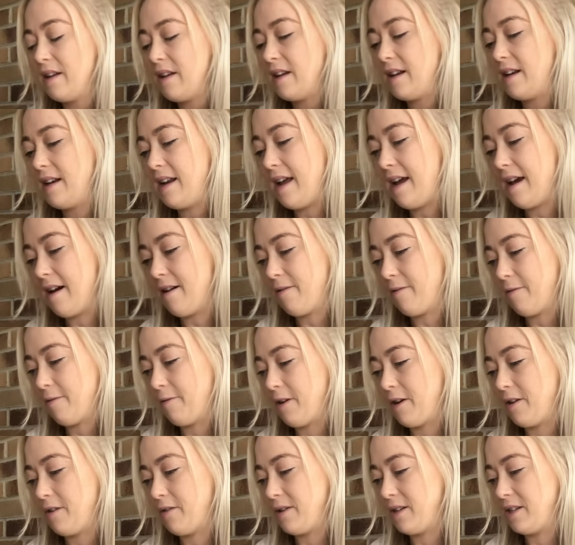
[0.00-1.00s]
Now,
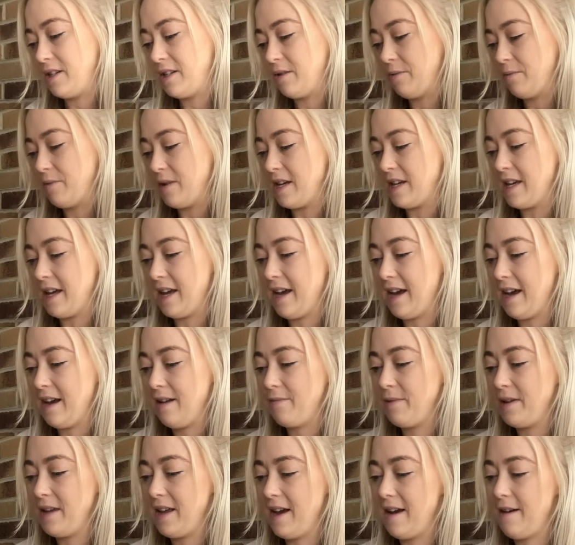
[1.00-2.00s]
further into the week ahead,
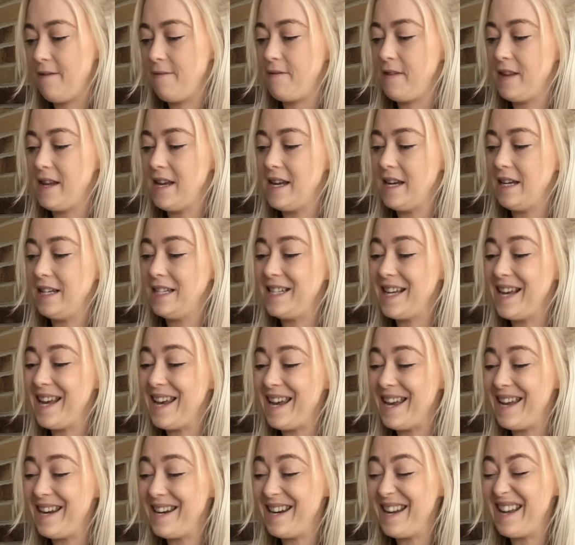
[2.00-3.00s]
we have the
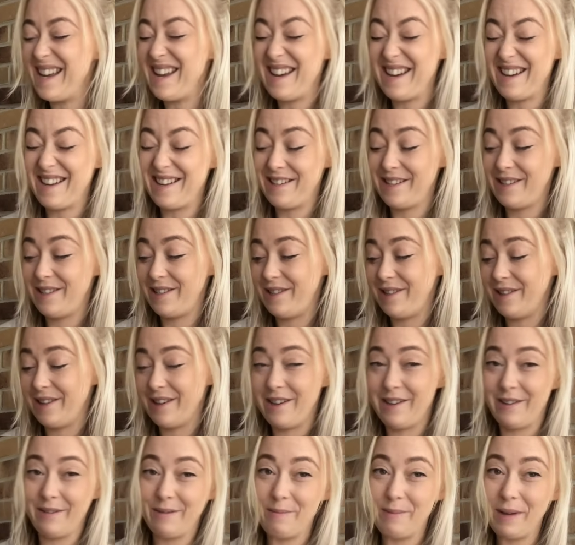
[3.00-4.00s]
ten and
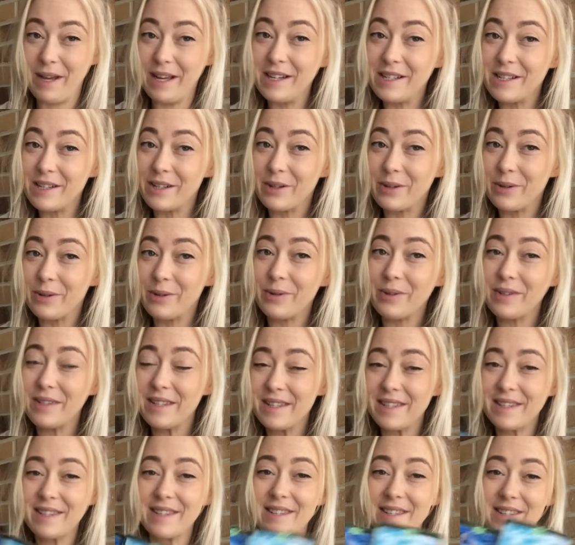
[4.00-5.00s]
nine of
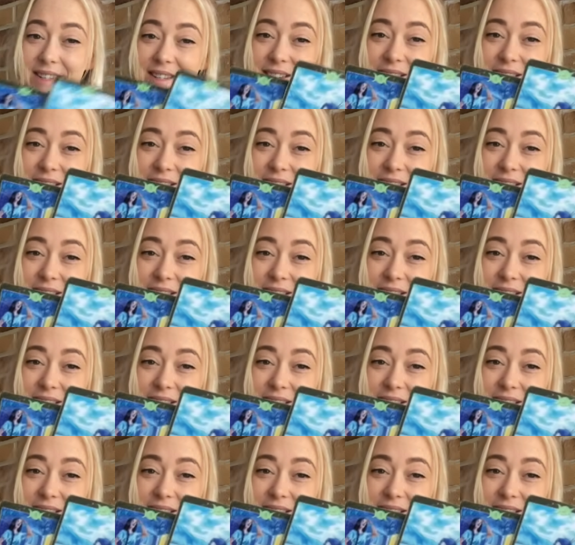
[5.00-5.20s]
Pentacles.